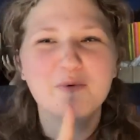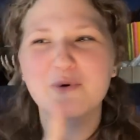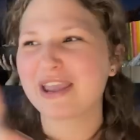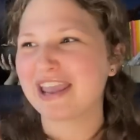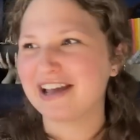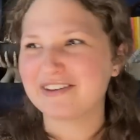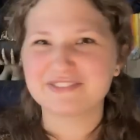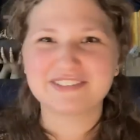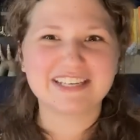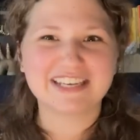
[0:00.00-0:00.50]
We
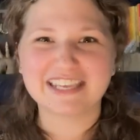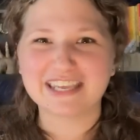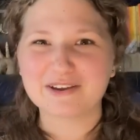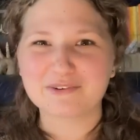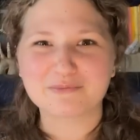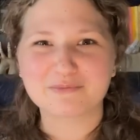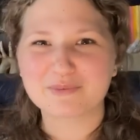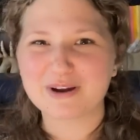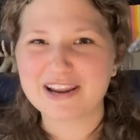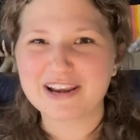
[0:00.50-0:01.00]
have to get
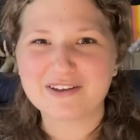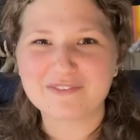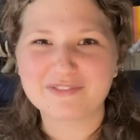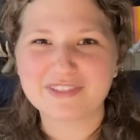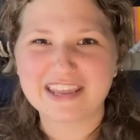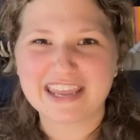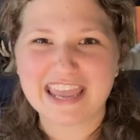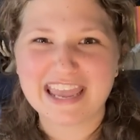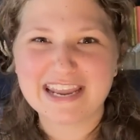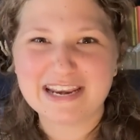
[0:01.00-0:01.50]
rid of
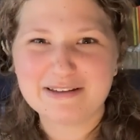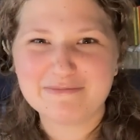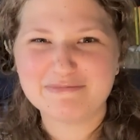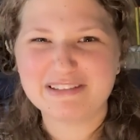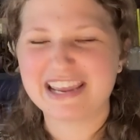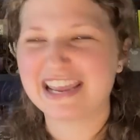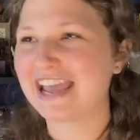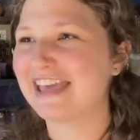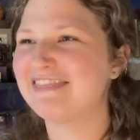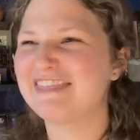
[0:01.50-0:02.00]
the
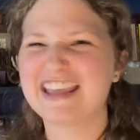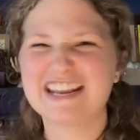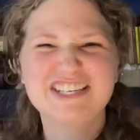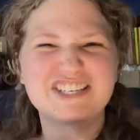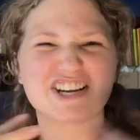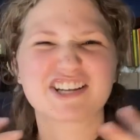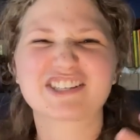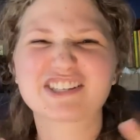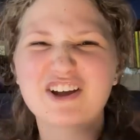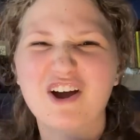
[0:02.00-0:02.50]
enemy. And they
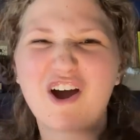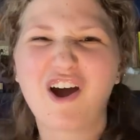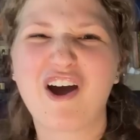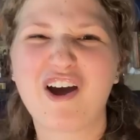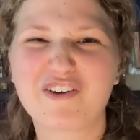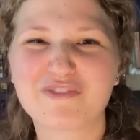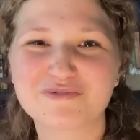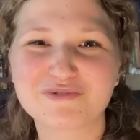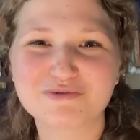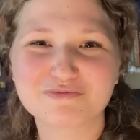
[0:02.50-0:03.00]
just
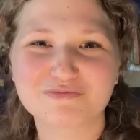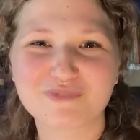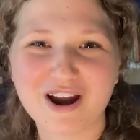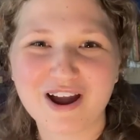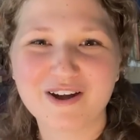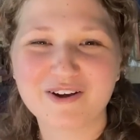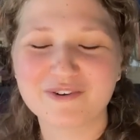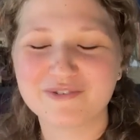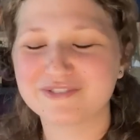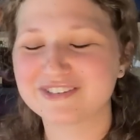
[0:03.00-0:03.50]
offed
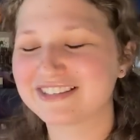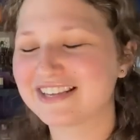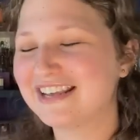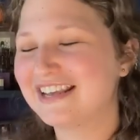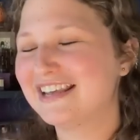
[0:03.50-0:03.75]
Rose.